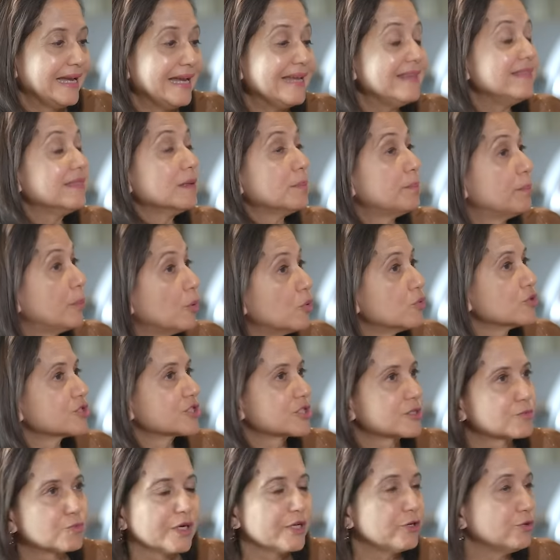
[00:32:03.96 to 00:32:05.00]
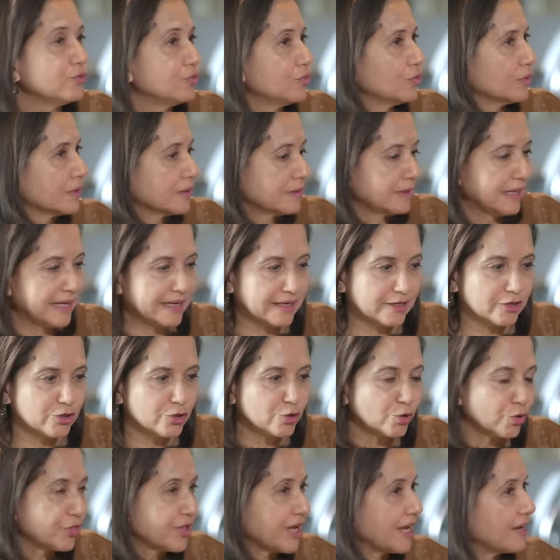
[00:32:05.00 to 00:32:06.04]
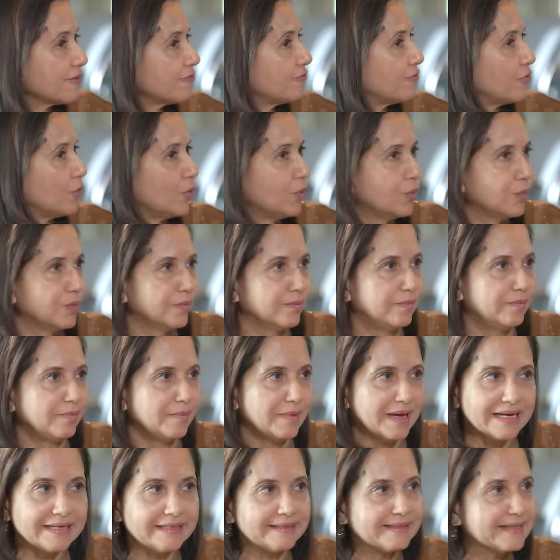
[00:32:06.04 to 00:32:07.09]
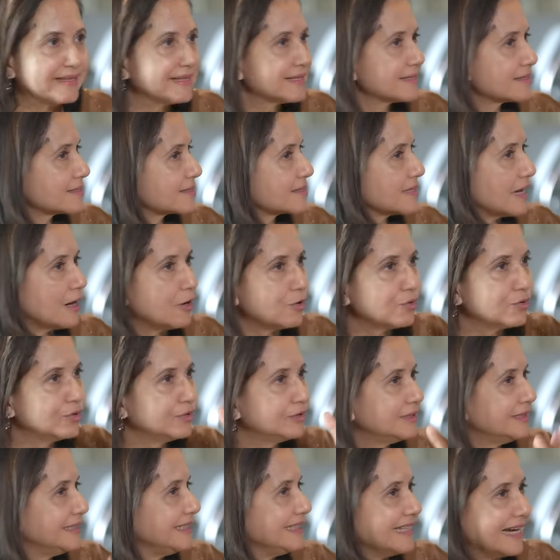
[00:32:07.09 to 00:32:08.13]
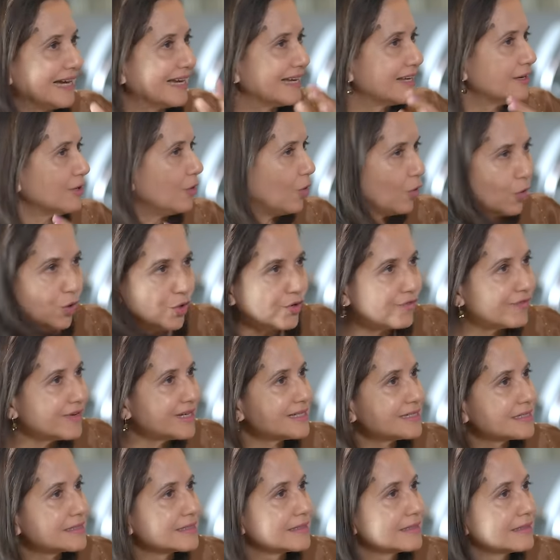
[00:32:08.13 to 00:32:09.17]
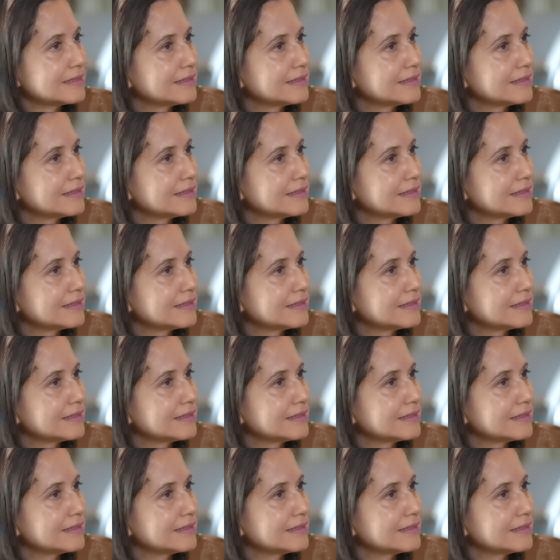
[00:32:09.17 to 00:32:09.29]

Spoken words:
In the post, were you like, you're there for editing, sound, DI, all of it?